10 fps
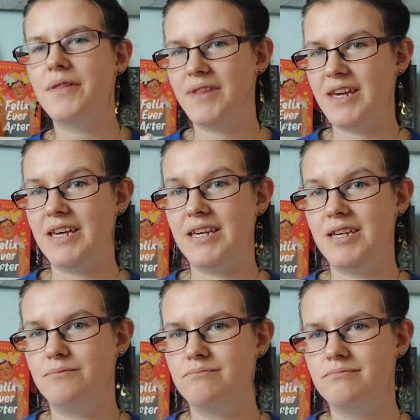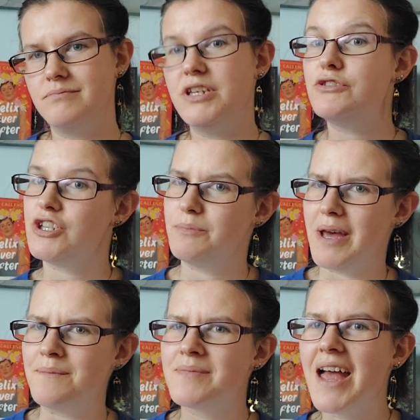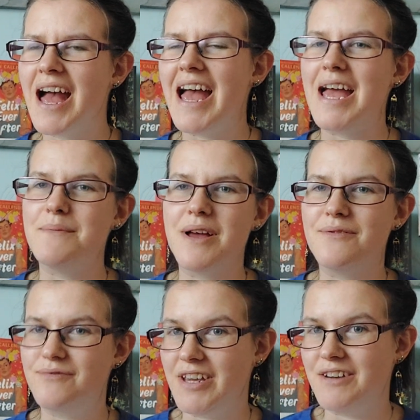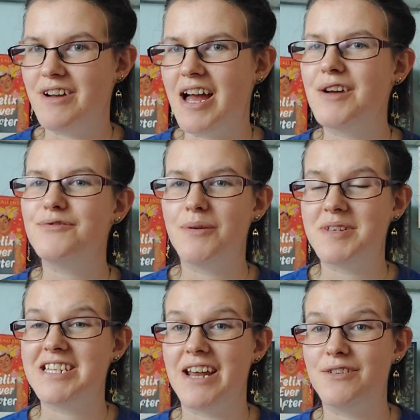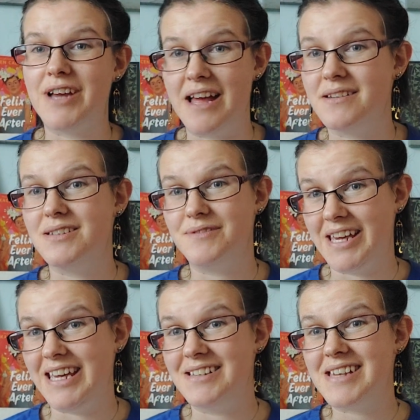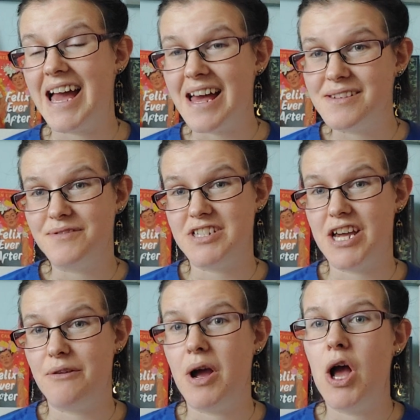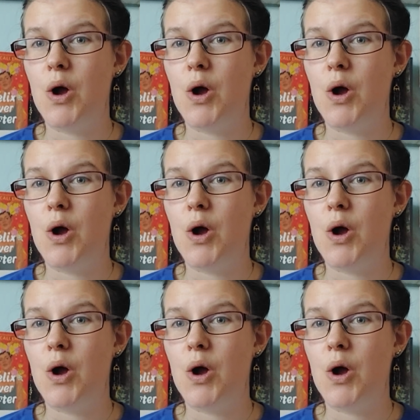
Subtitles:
the YouTuber Vera from the channel Council of Geeks has a video